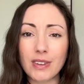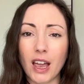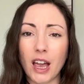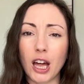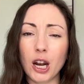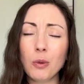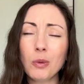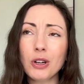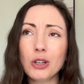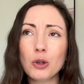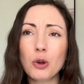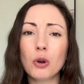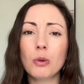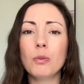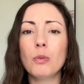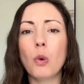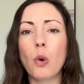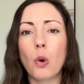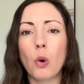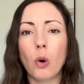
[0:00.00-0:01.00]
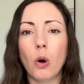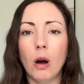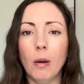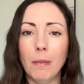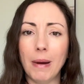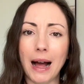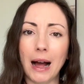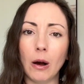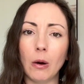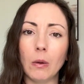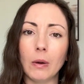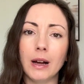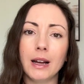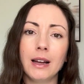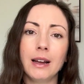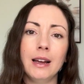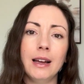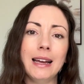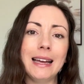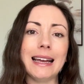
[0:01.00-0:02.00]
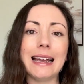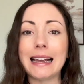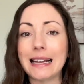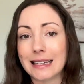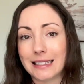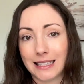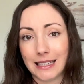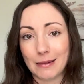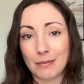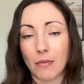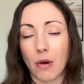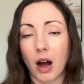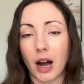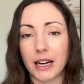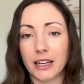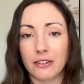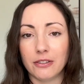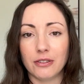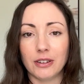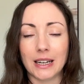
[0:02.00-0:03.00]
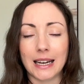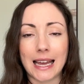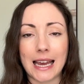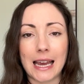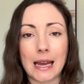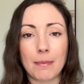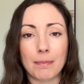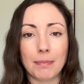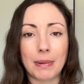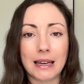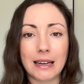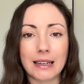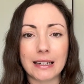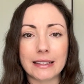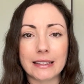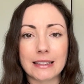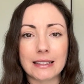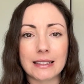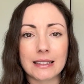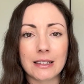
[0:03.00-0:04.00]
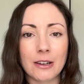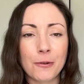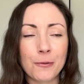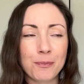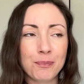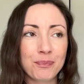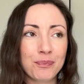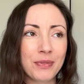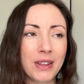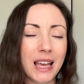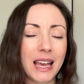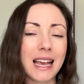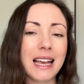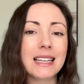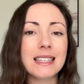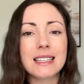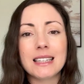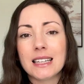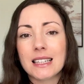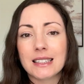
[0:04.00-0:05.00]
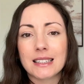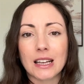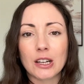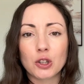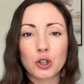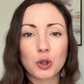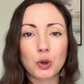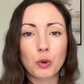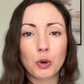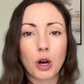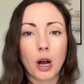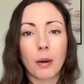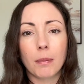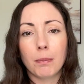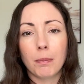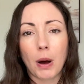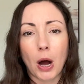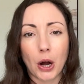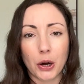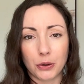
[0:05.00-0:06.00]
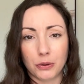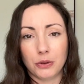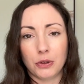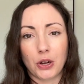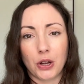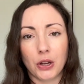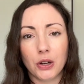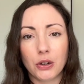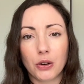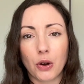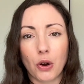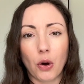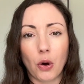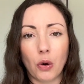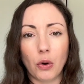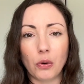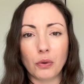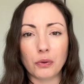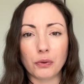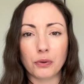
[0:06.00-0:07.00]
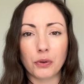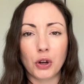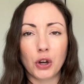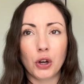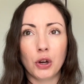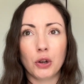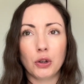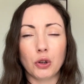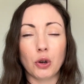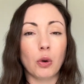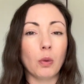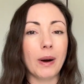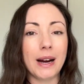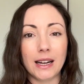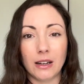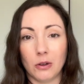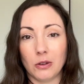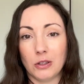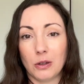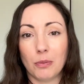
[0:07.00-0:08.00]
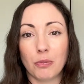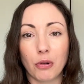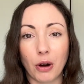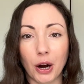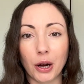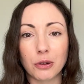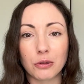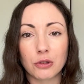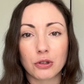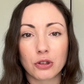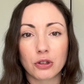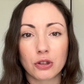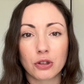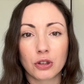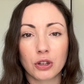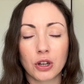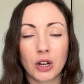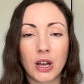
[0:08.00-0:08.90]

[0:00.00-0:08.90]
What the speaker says: And I want to talk more about eating mindfully because it's an essential component of your weight loss approach.